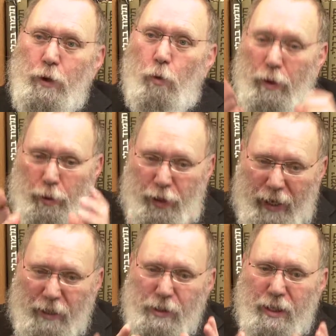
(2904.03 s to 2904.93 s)
When
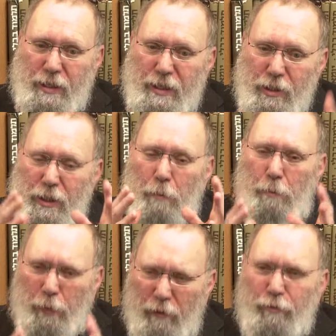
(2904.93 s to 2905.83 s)
things exist in
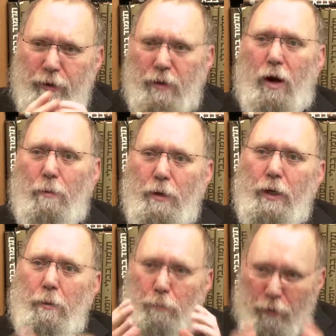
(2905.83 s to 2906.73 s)
perfect
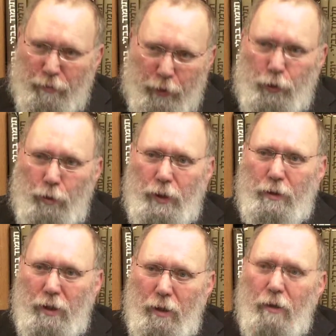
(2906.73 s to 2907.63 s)
harmony and perfect
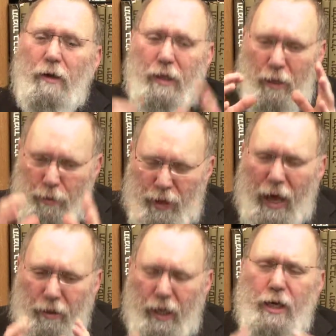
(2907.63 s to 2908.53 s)
unity,
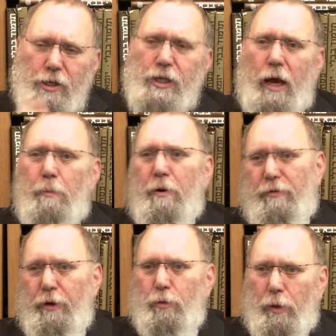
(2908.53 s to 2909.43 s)
that is a
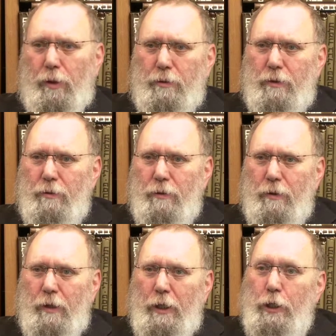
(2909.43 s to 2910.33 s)
perfect world.
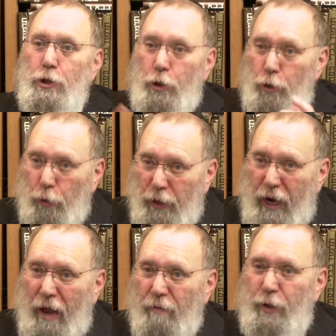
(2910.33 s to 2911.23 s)
So you
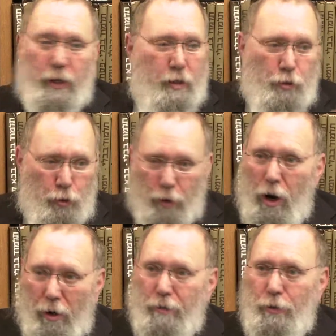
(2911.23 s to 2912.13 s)
can have that in your
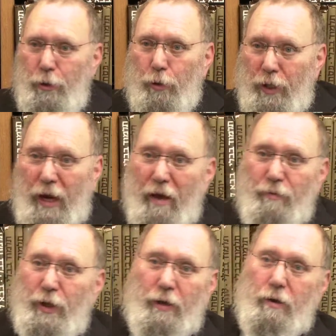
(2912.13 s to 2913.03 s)
garden. You can
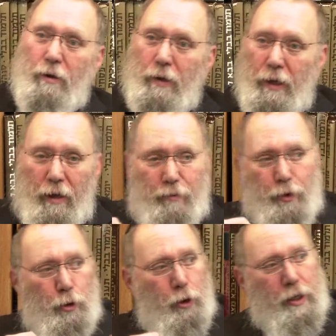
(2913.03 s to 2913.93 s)
have that if
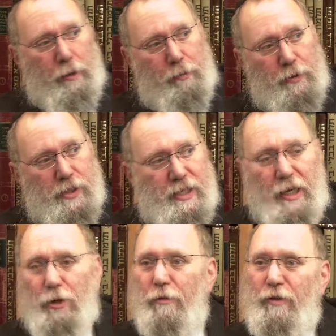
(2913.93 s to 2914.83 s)
you look at a
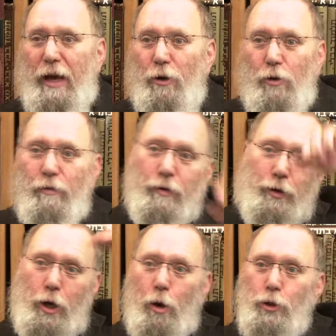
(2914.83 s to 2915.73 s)
scene of Vancouver,
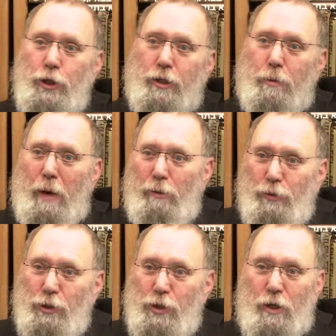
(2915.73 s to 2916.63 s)
the ocean, the
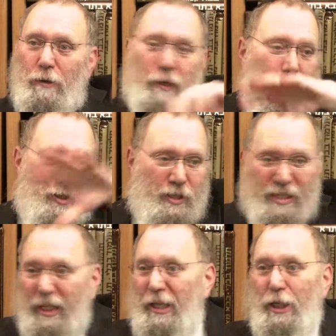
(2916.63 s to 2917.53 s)
mountains, the
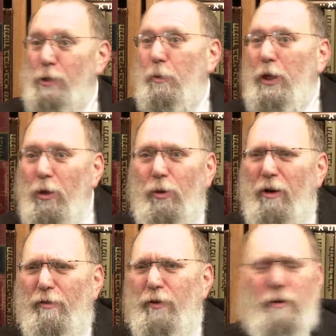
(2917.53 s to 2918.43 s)
city. It's
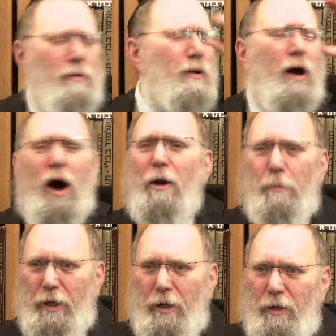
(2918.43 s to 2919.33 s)
beautiful
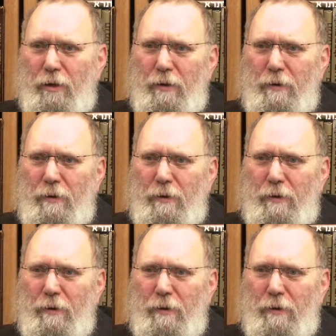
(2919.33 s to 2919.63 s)
harmony.